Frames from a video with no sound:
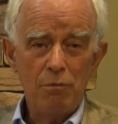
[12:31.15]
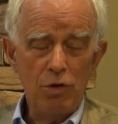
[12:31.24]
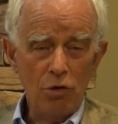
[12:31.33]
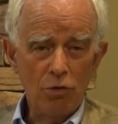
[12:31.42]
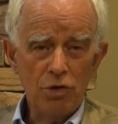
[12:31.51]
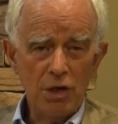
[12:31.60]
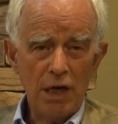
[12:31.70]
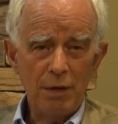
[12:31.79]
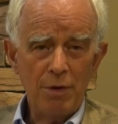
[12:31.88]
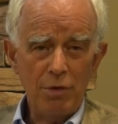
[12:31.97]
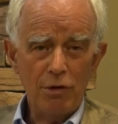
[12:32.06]
beyond
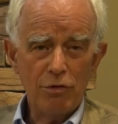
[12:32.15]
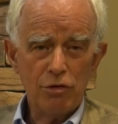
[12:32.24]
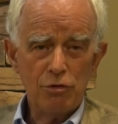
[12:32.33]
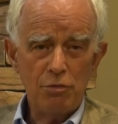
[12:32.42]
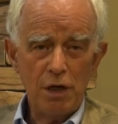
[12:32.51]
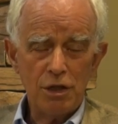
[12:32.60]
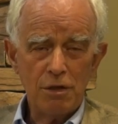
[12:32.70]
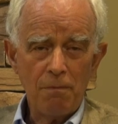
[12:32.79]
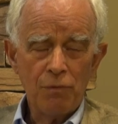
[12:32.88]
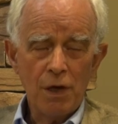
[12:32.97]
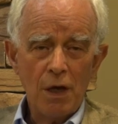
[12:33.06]
time and beyond space.
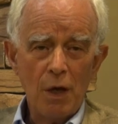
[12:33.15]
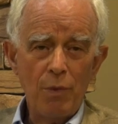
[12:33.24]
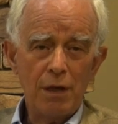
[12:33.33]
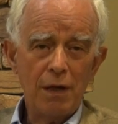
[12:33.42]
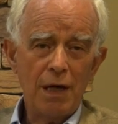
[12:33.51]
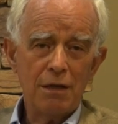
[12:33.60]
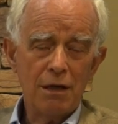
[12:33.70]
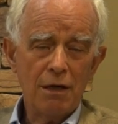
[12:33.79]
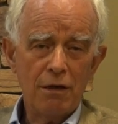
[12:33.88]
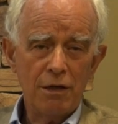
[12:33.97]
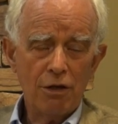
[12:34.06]
And when they had a
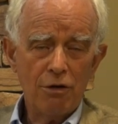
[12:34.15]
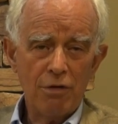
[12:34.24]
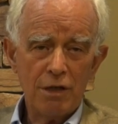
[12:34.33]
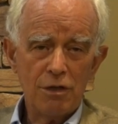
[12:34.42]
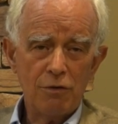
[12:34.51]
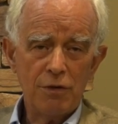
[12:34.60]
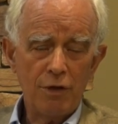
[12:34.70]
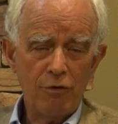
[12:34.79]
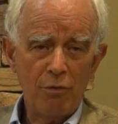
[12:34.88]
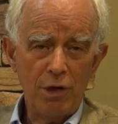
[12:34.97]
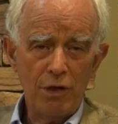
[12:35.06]
cardiac arrest of
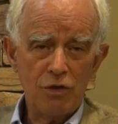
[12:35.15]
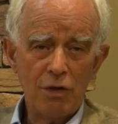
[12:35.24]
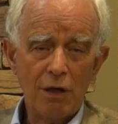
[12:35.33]
several minutes,